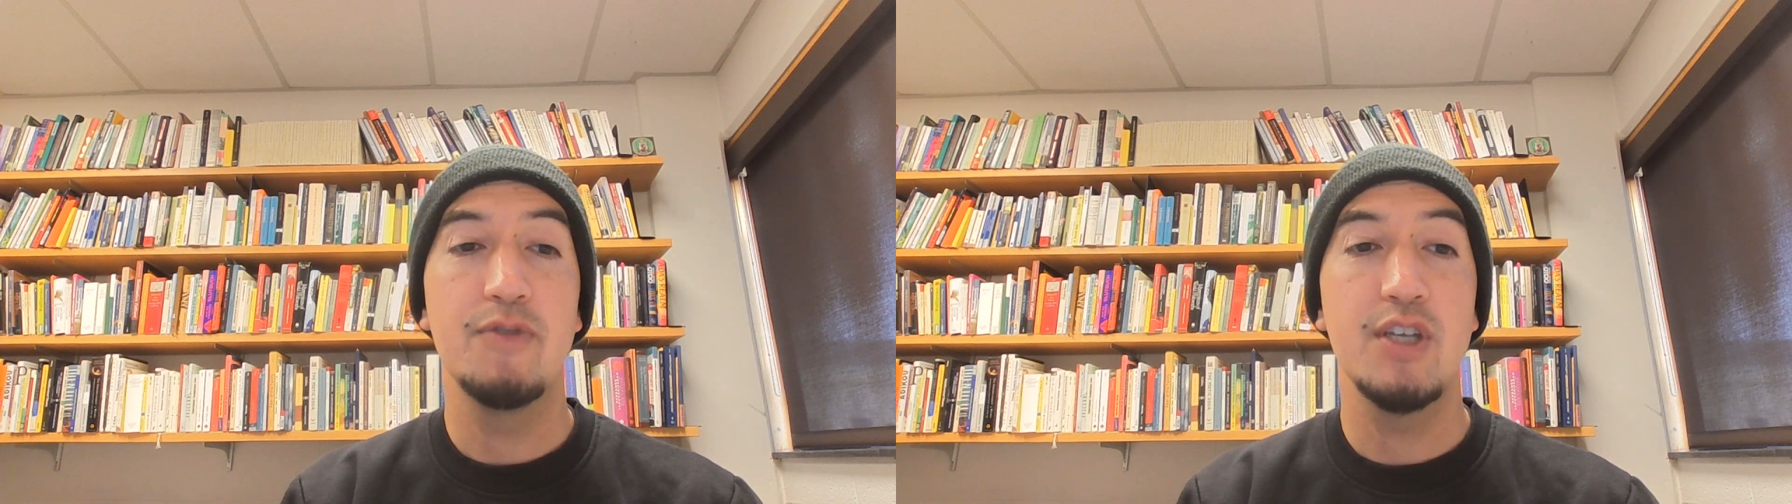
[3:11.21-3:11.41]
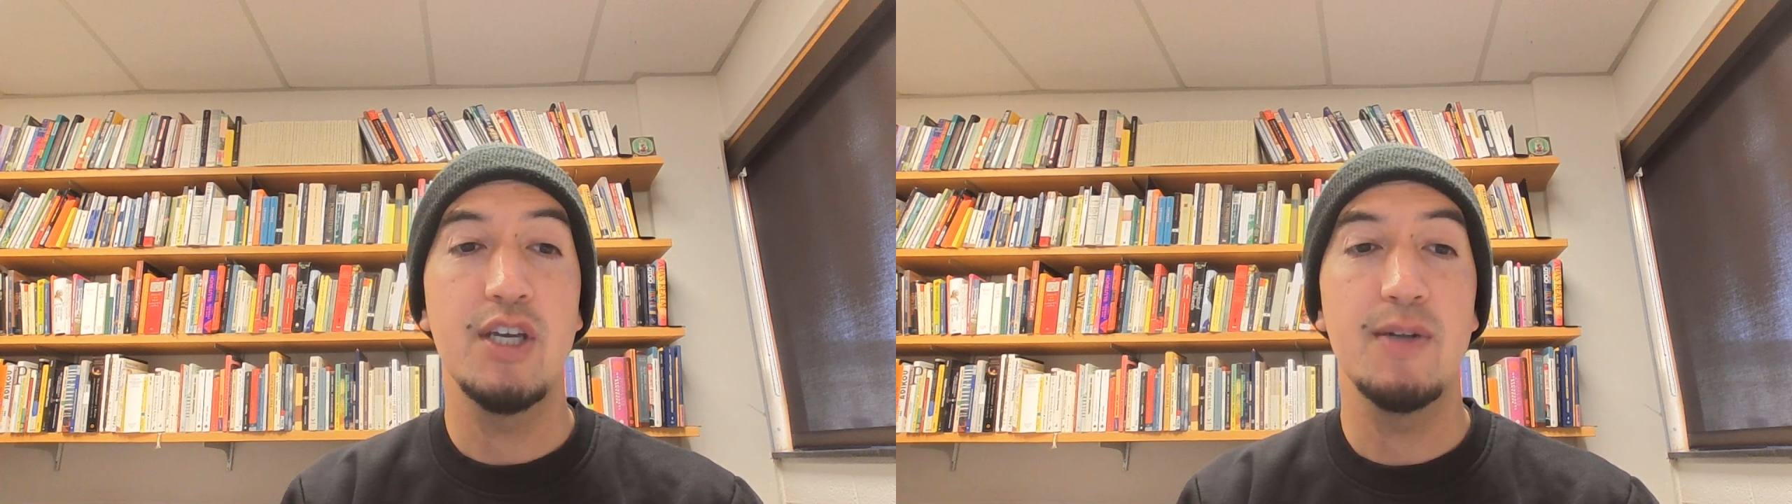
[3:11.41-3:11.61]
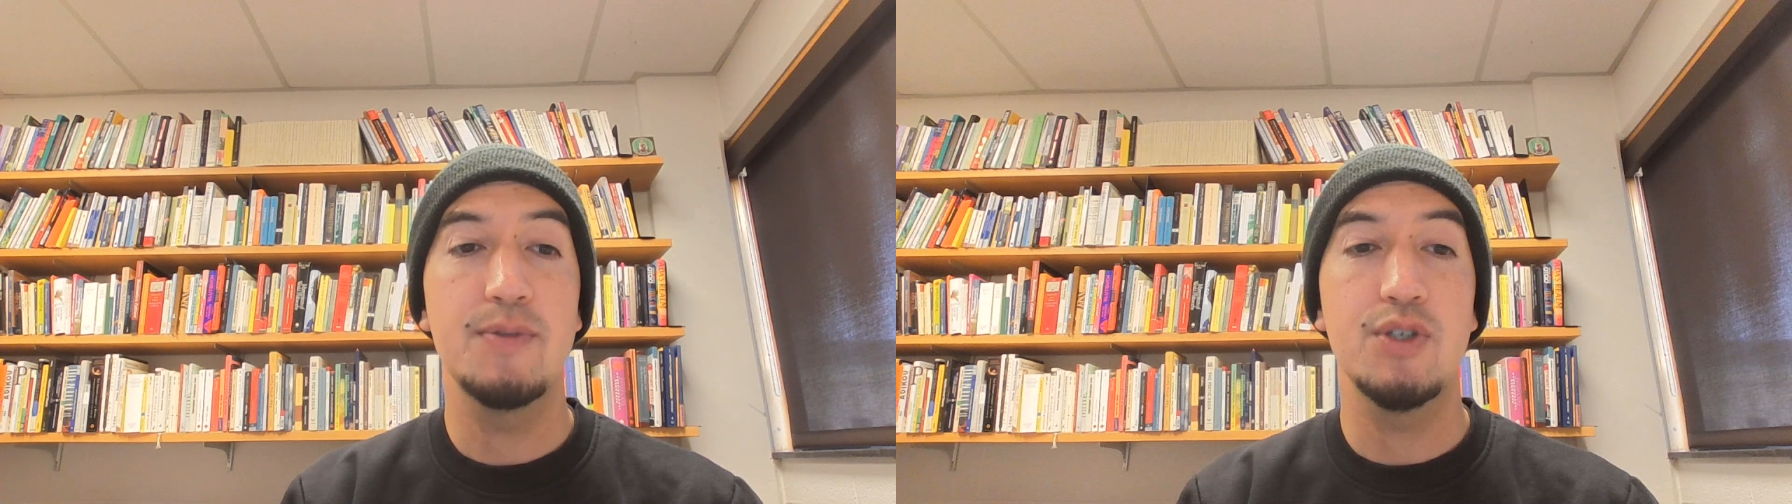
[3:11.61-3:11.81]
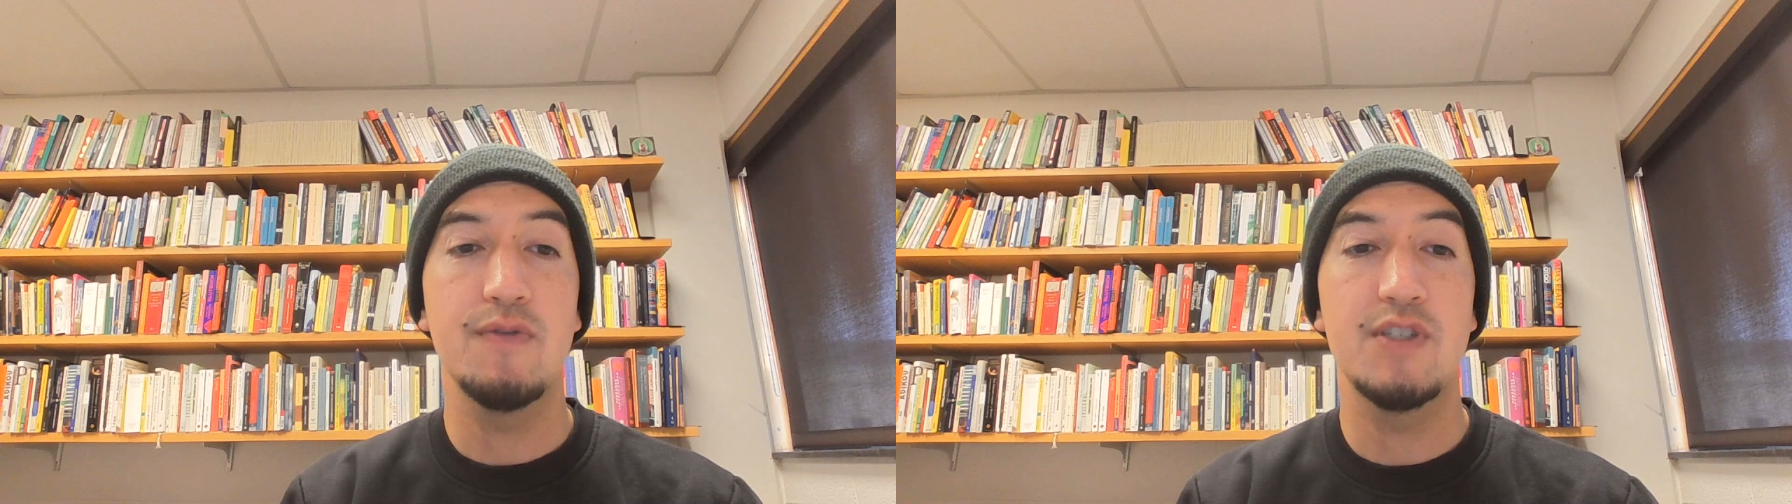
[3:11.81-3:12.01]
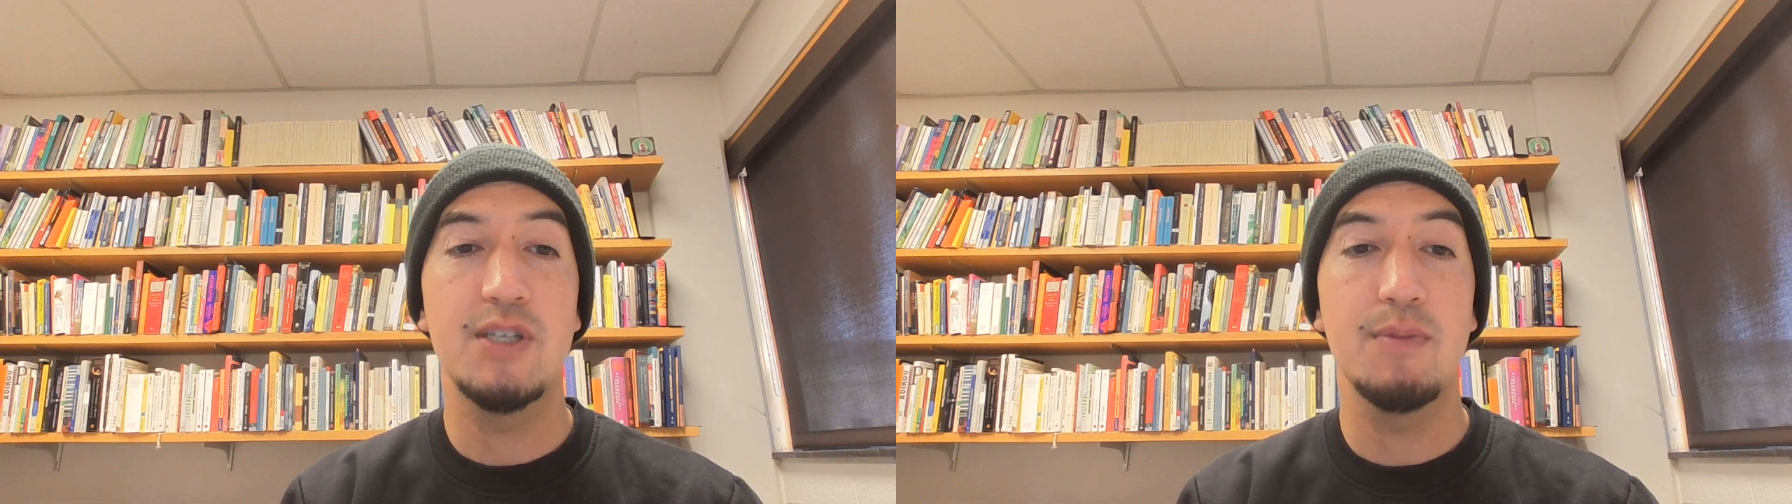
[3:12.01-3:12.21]
Yi had
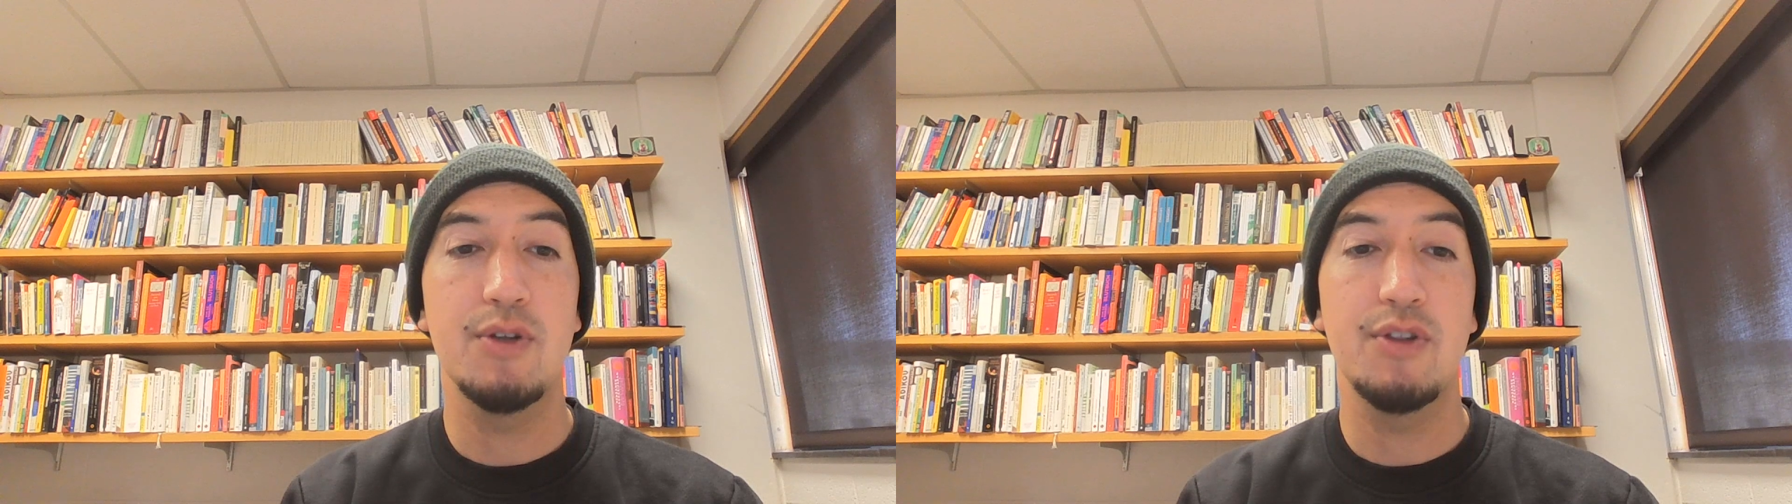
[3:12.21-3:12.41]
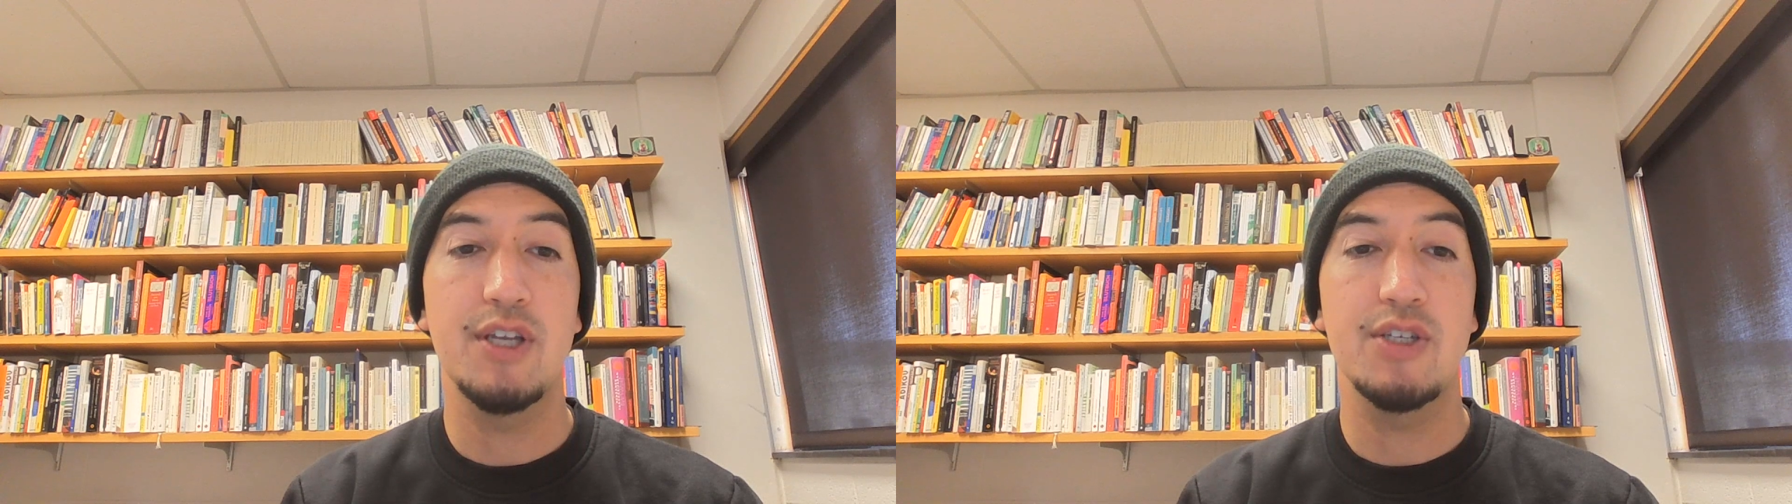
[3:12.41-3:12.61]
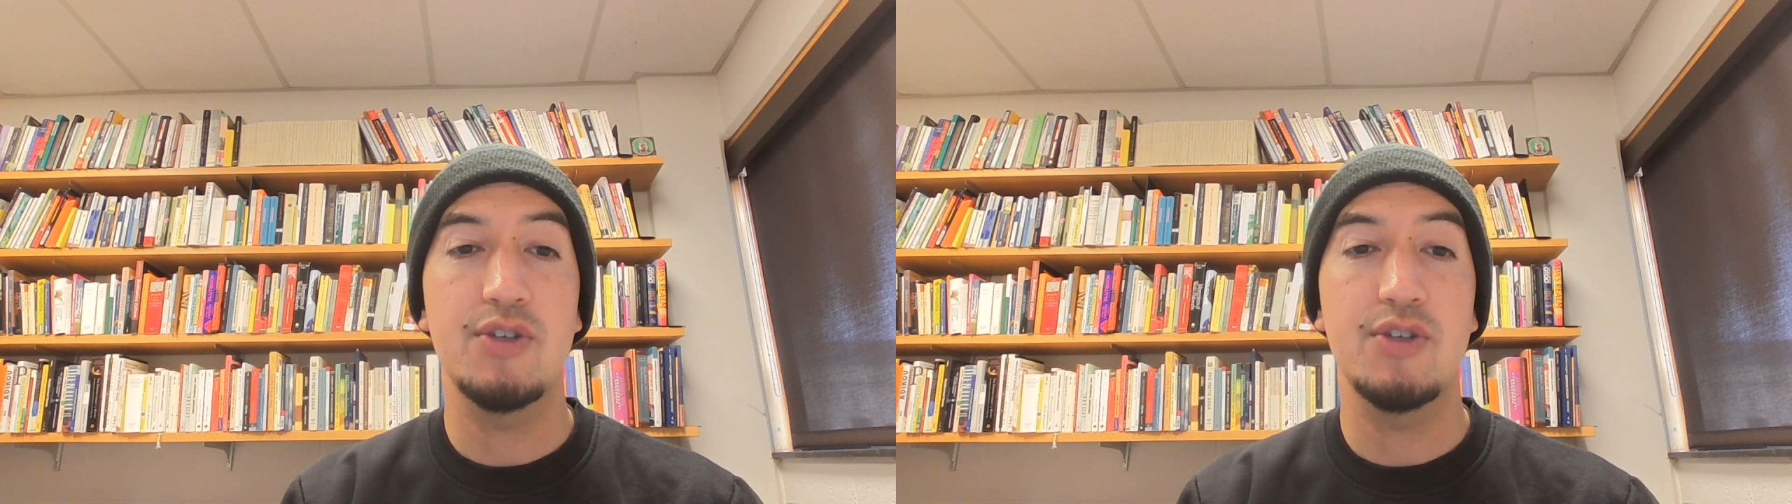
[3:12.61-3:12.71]
observed similar things